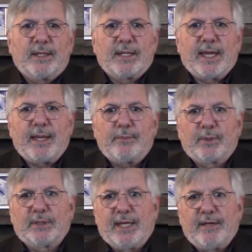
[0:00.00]
They
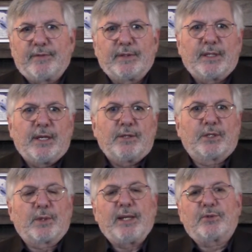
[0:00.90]
believe in the
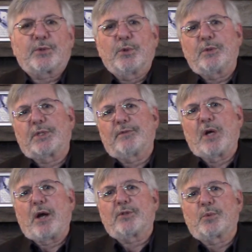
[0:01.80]
great truths of
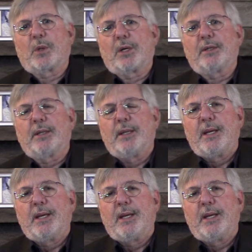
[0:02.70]
God's word,